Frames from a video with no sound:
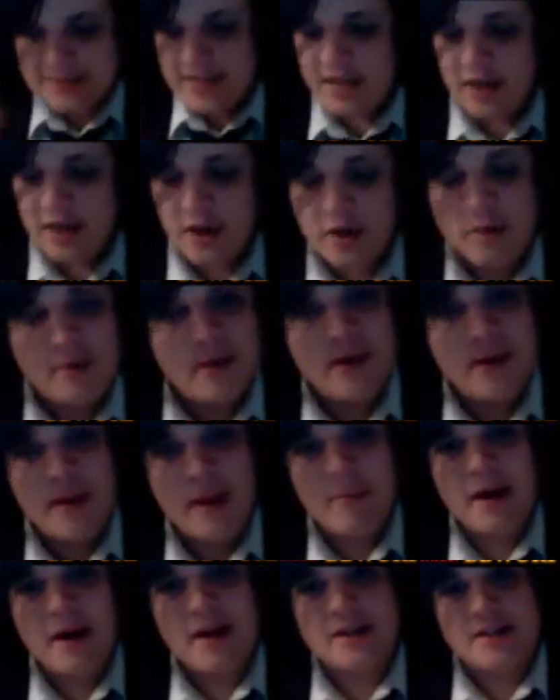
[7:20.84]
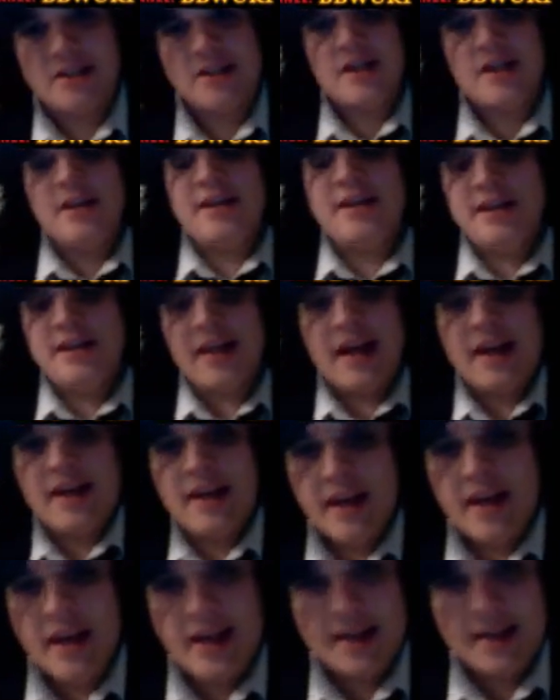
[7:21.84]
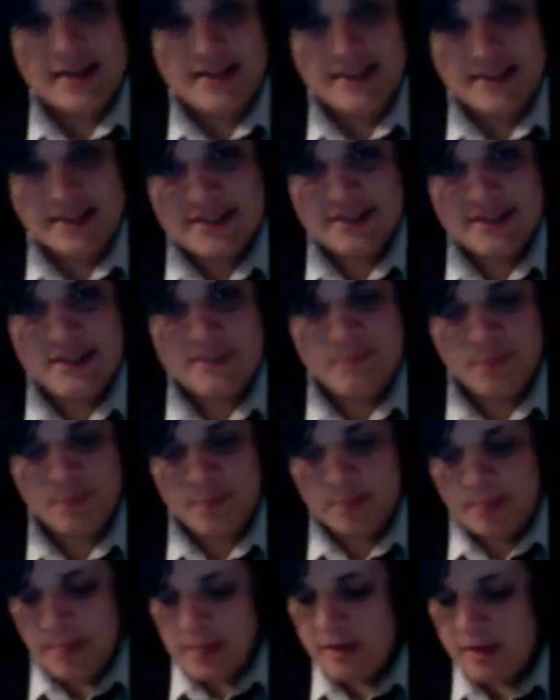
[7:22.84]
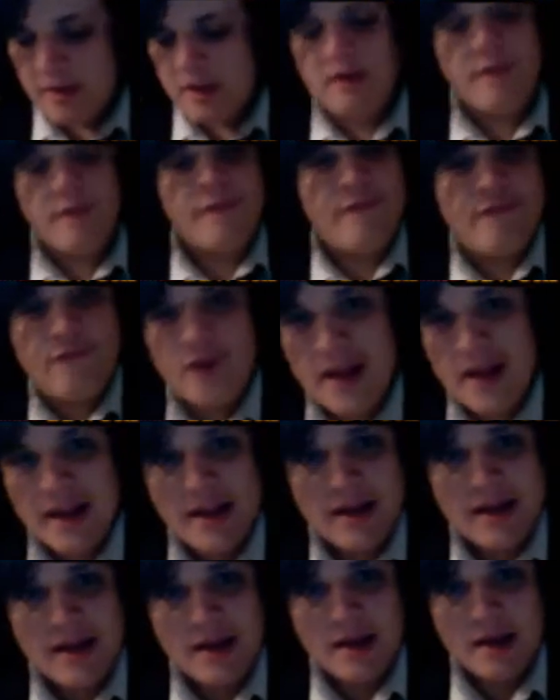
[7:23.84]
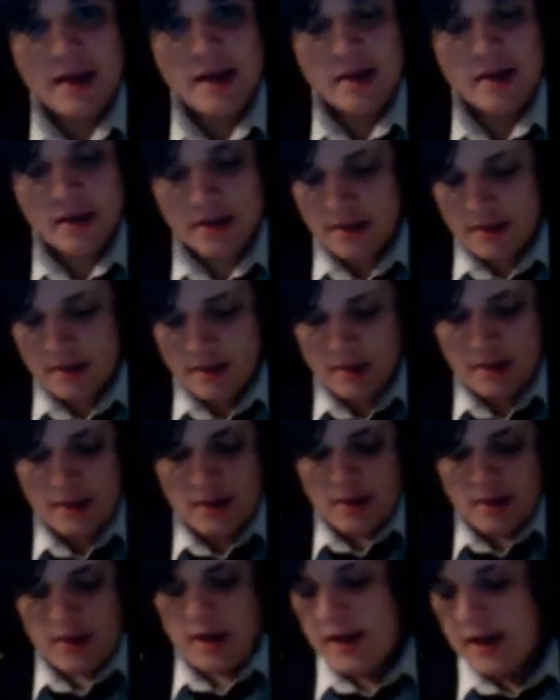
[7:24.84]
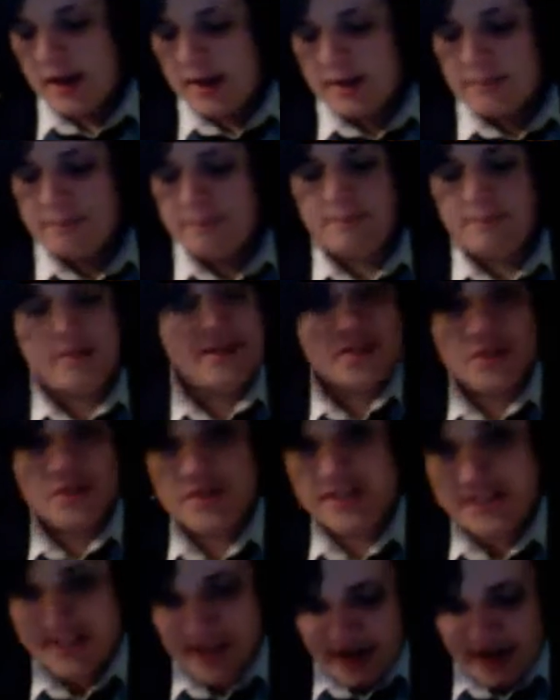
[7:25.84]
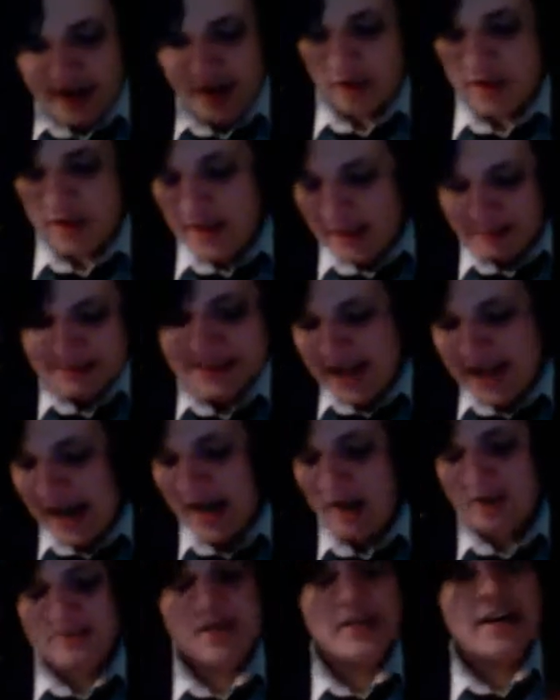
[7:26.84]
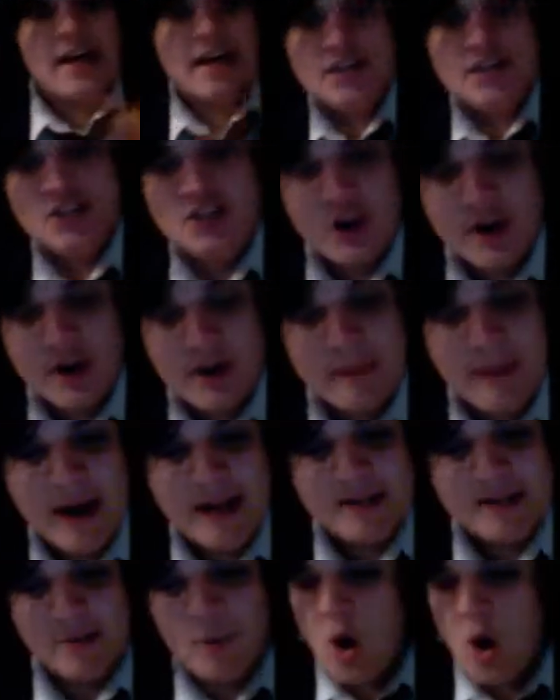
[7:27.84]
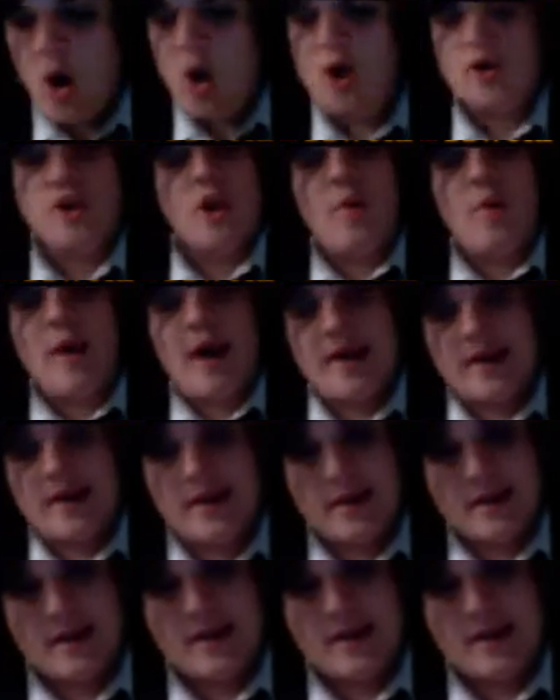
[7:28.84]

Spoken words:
tell you who's in that match. Danny Ace, Freak, Mr. Insano, Liam Styles, and Johnny Magnum all go at